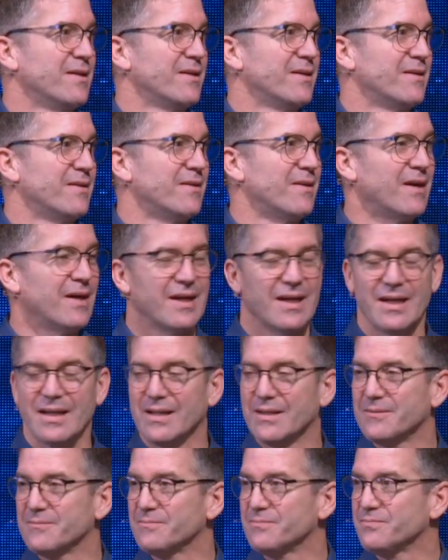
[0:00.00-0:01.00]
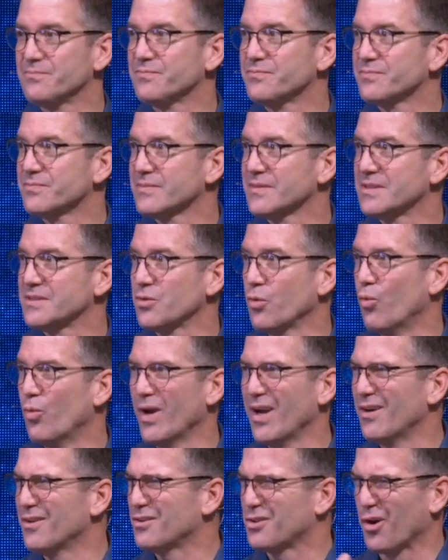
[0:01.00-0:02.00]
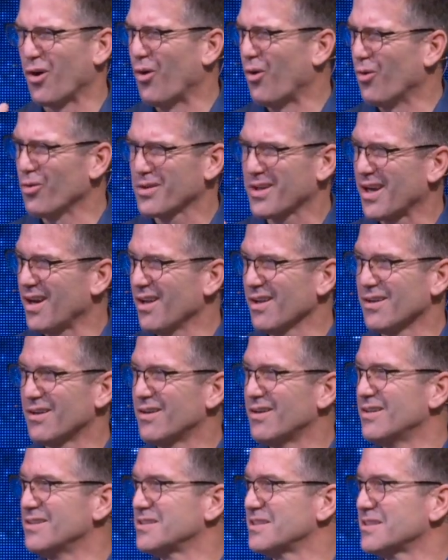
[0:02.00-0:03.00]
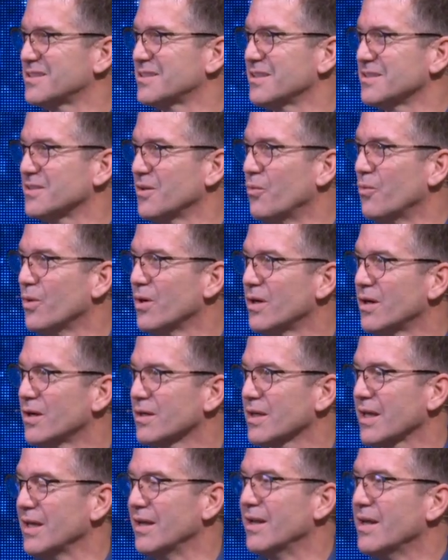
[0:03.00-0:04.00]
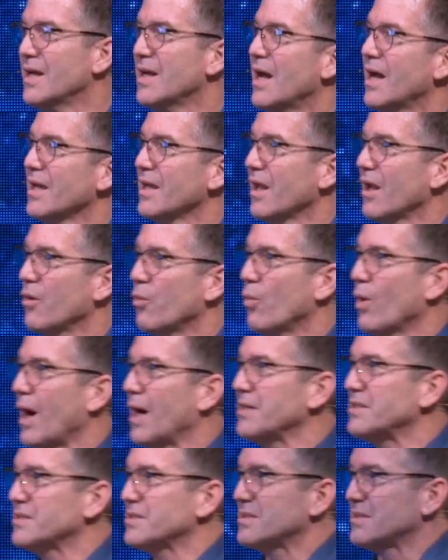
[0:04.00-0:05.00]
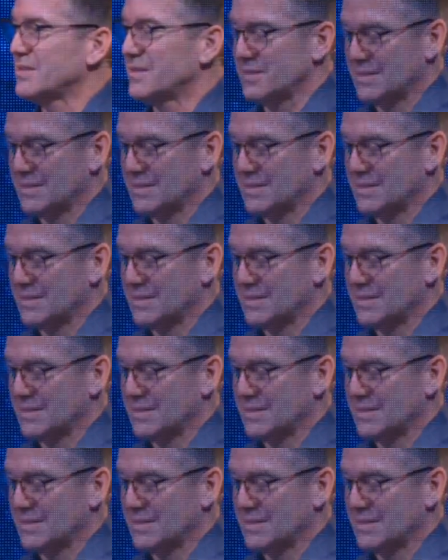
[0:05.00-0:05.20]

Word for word: right? It's a weird gold color. It just doesn't work. And you know, I just